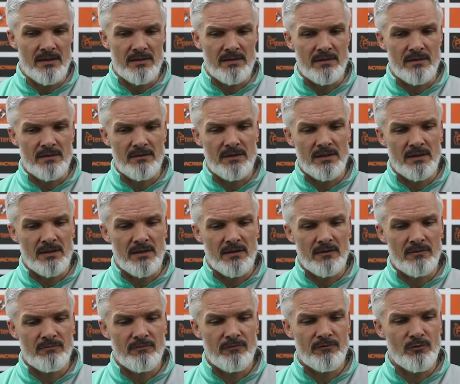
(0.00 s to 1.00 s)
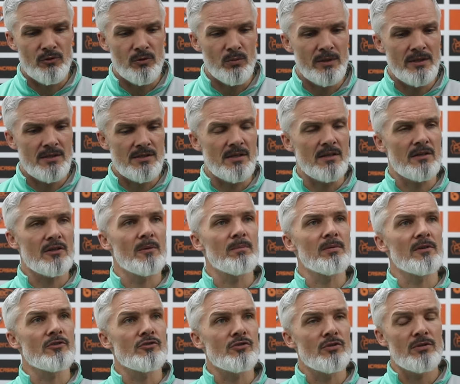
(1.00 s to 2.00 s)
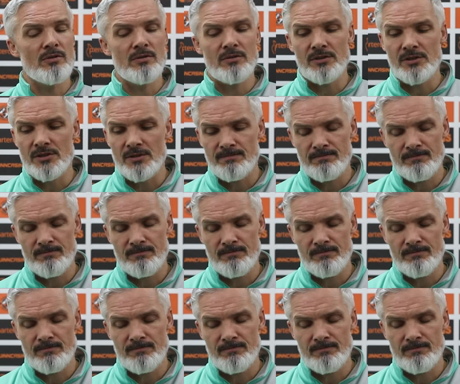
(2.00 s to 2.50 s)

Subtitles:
I think 4 wins and a couple of draws.